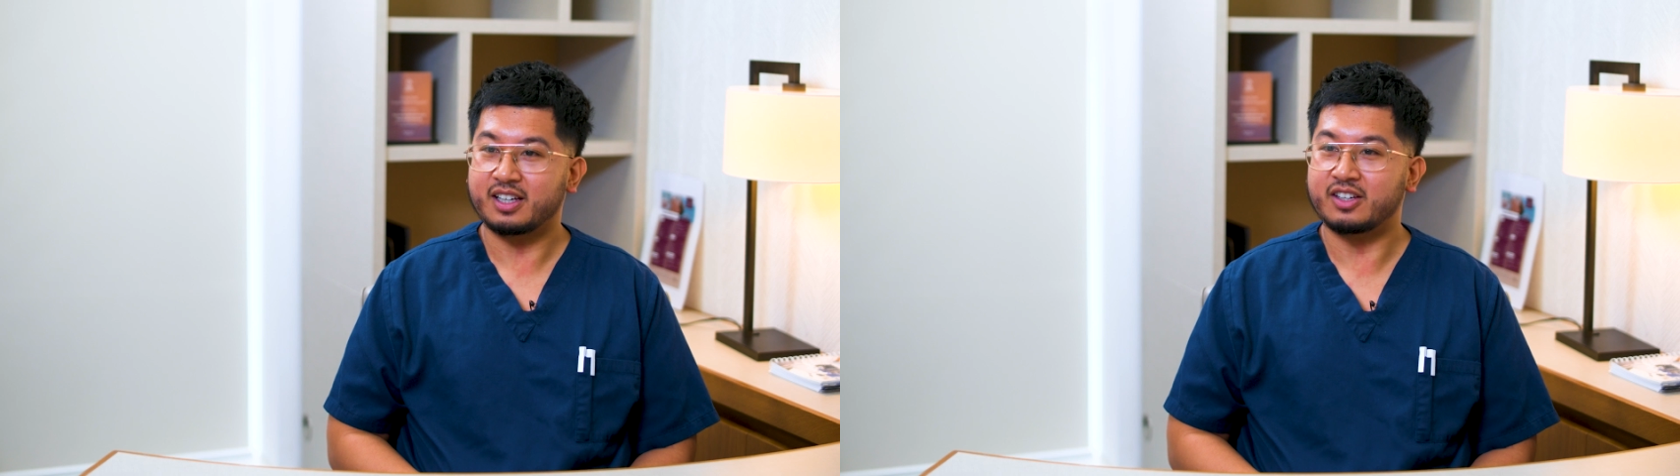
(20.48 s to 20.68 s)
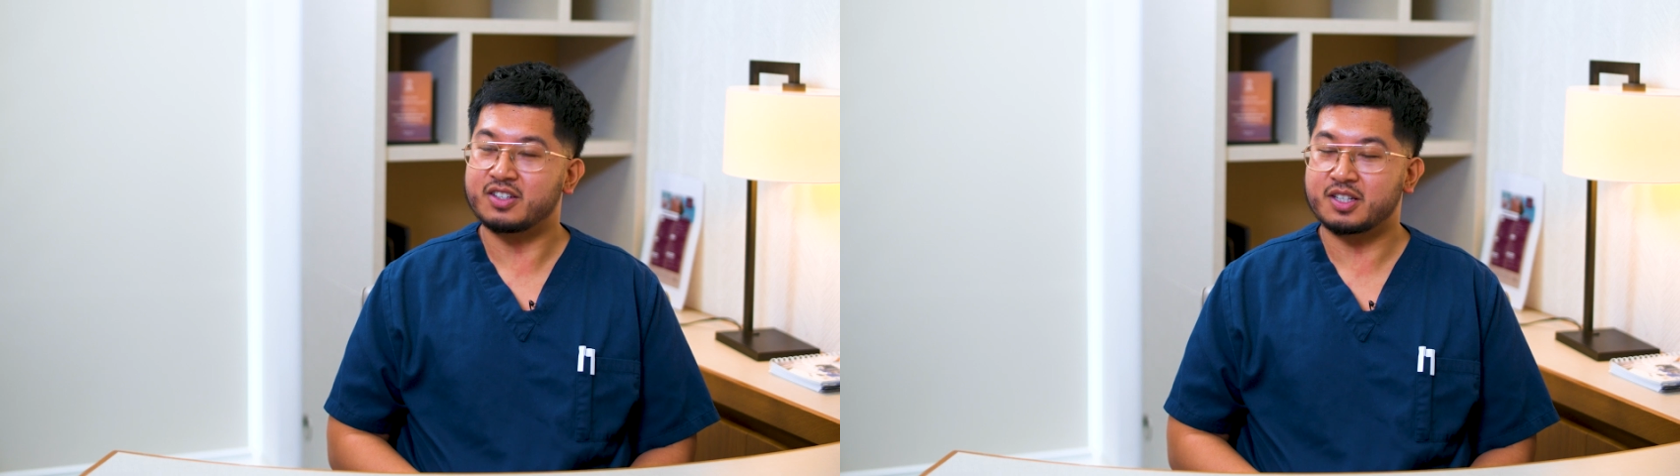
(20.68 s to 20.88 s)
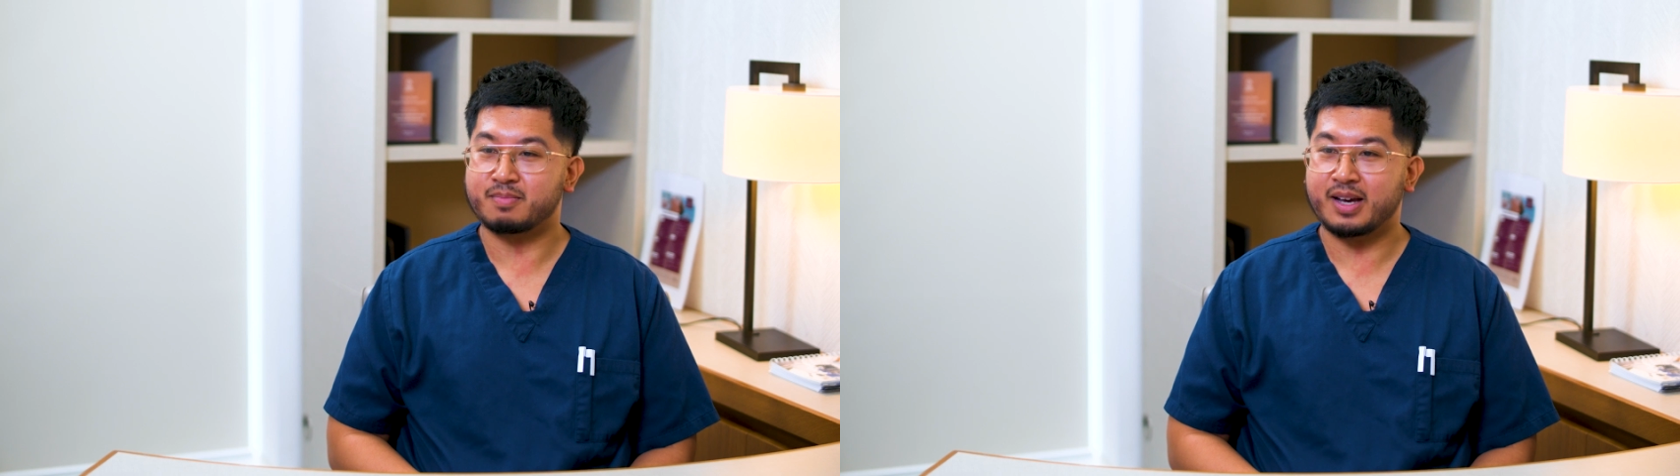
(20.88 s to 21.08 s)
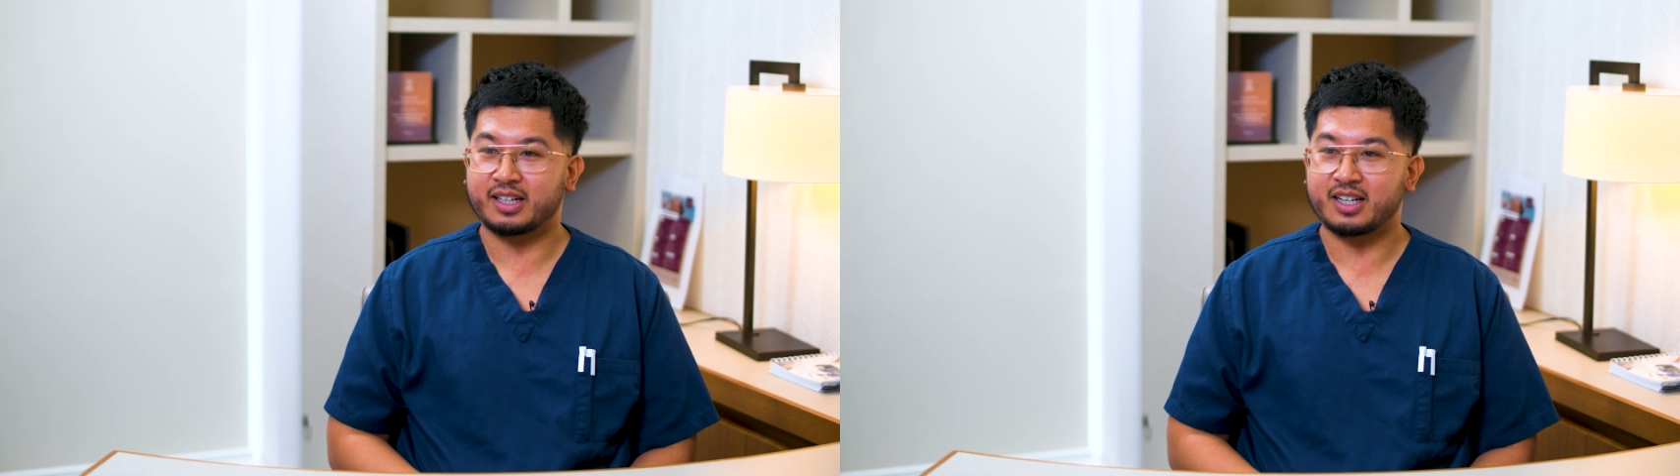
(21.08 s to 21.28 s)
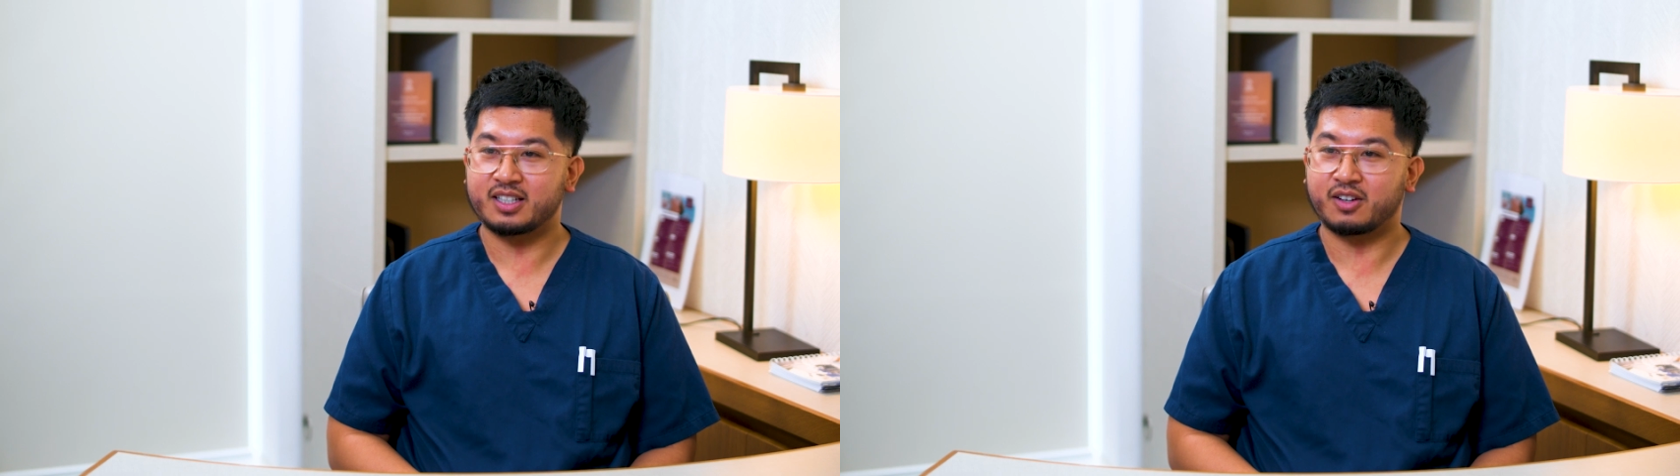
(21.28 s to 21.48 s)
It uses
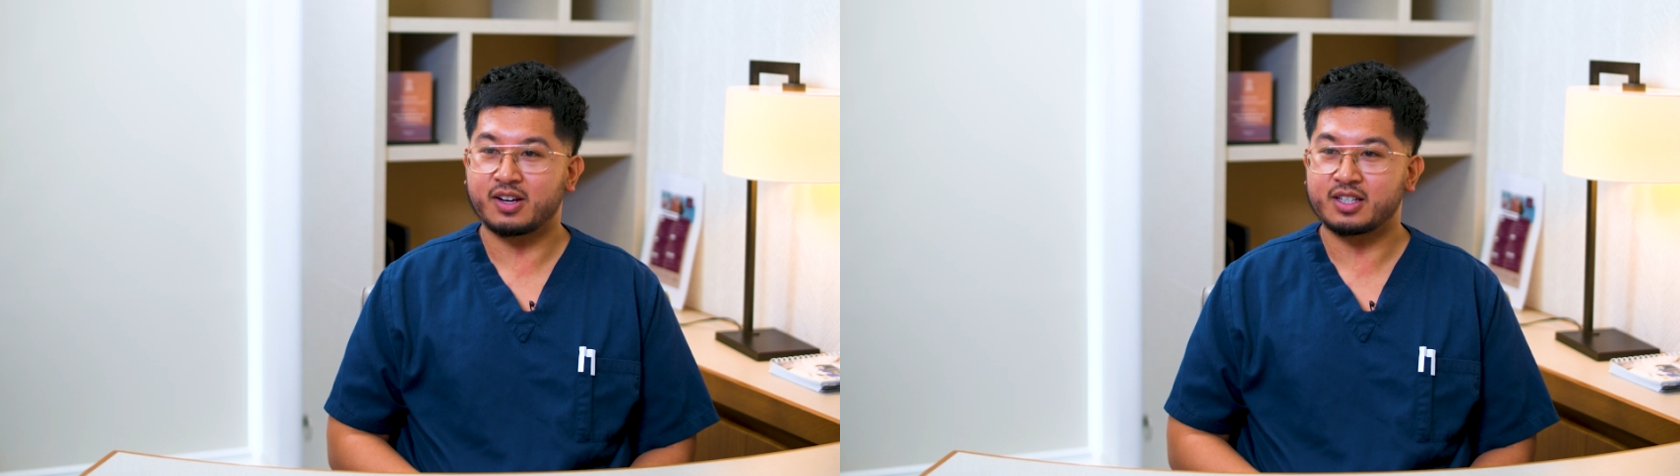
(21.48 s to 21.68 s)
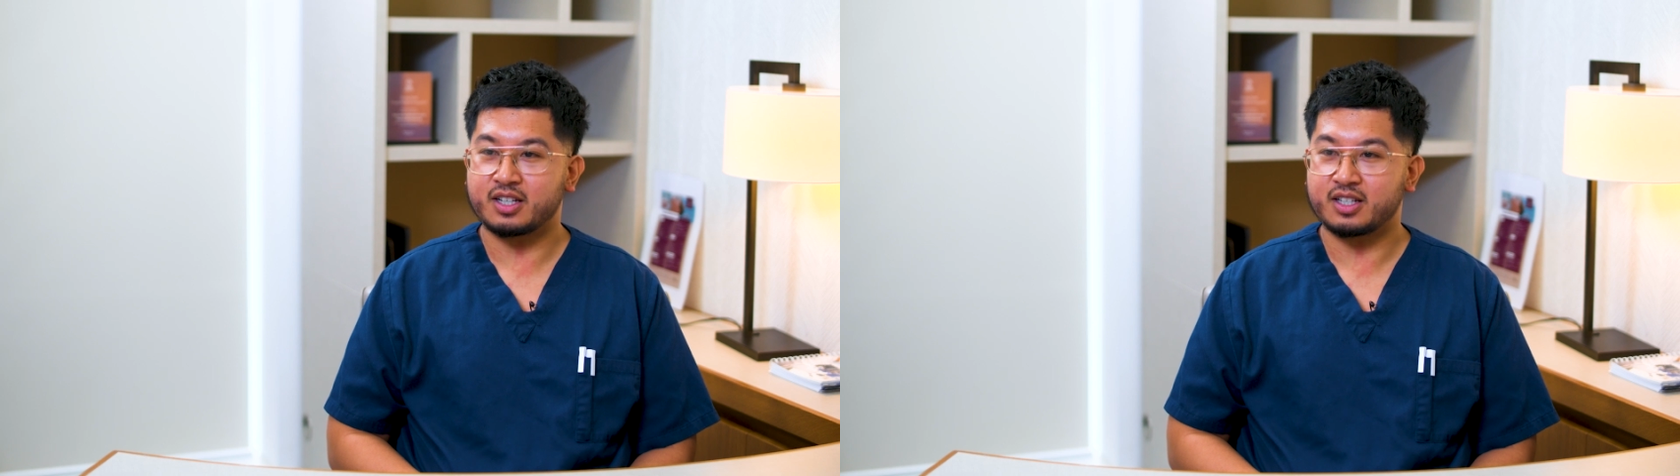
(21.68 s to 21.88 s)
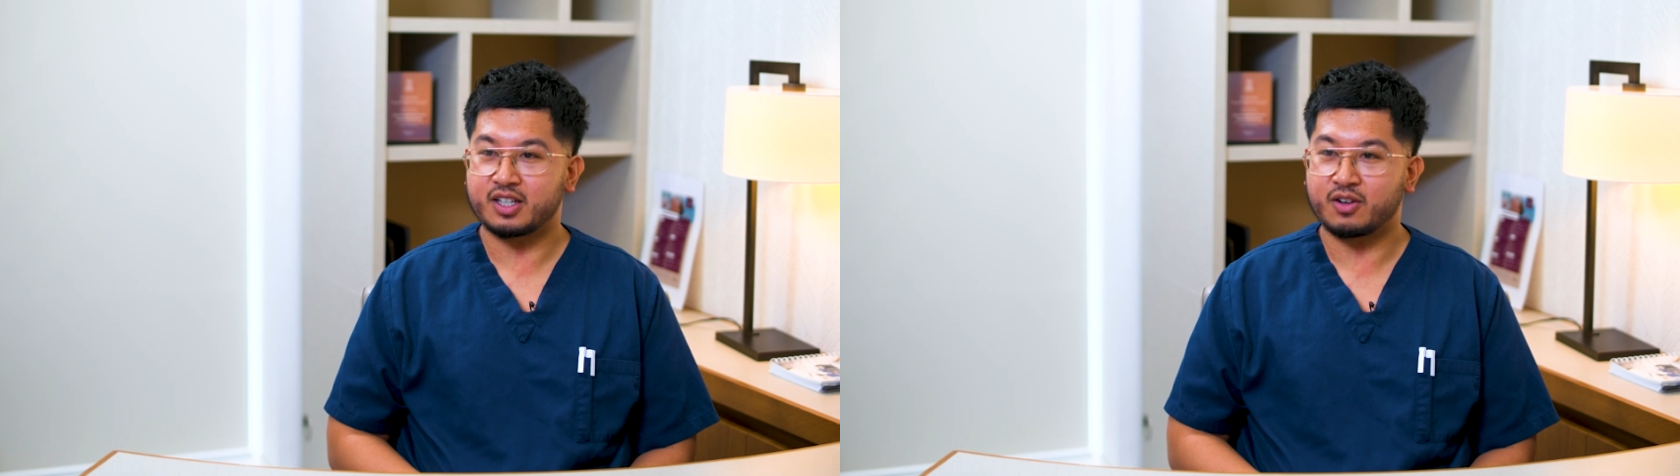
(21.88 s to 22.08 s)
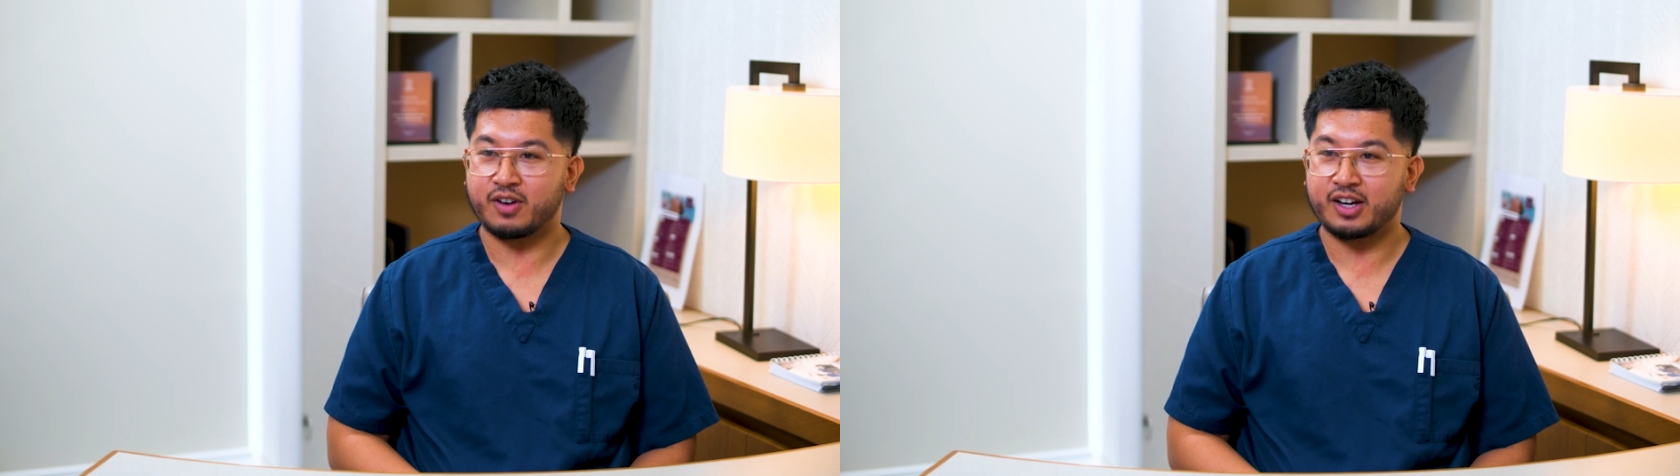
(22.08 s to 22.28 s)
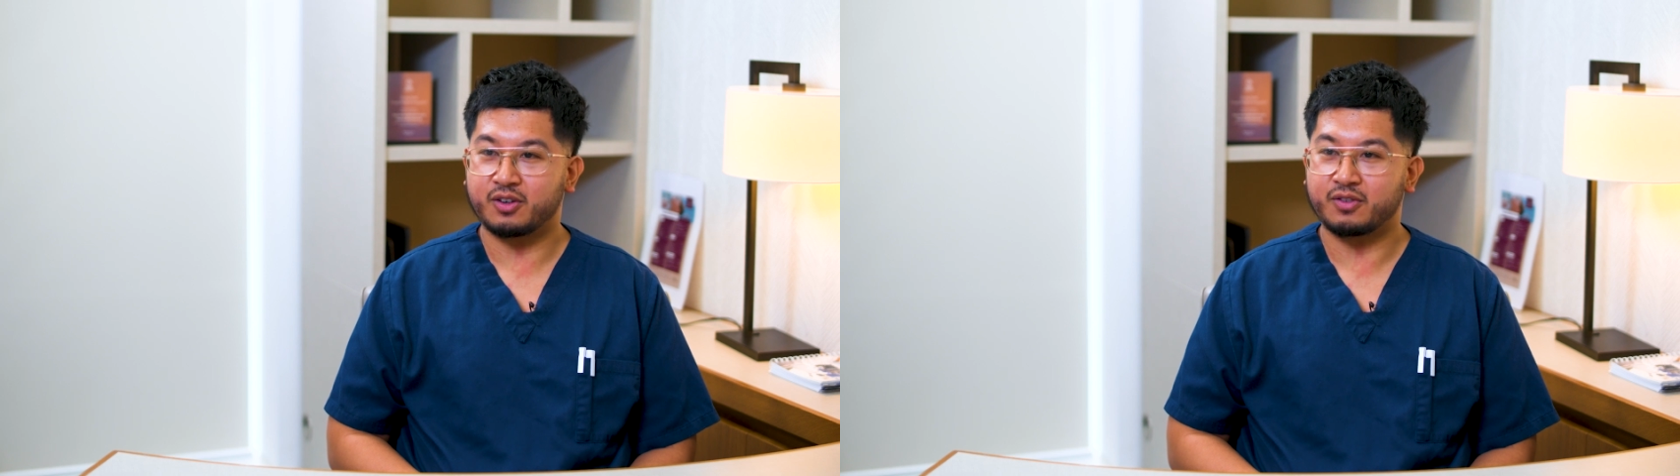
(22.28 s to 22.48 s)
magnetic resonance and radio